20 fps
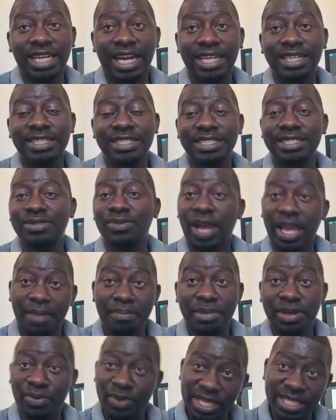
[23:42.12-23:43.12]
countries,
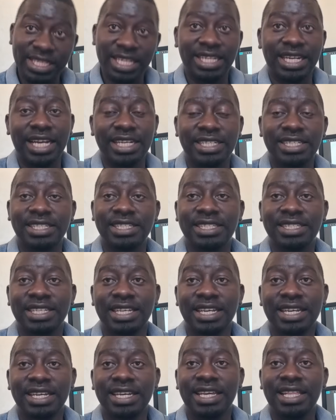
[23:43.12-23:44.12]
Western countries,
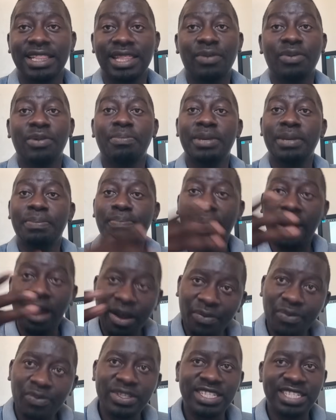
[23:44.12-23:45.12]
they will be
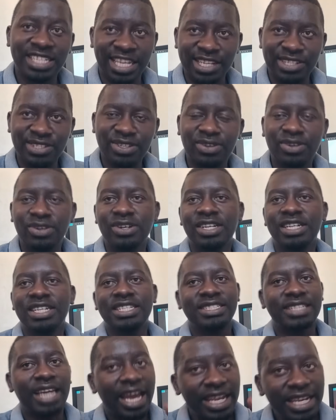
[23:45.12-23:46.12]
powerful with NATO.
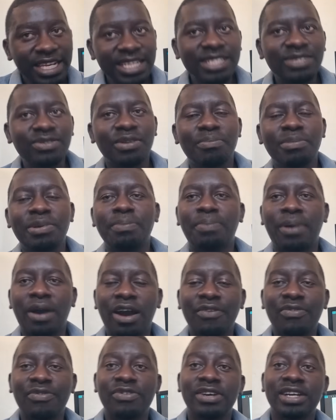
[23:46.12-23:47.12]
Chinese will be
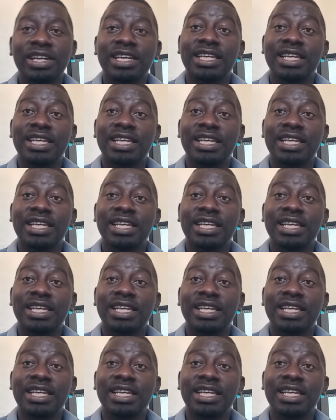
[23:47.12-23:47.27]
powerful.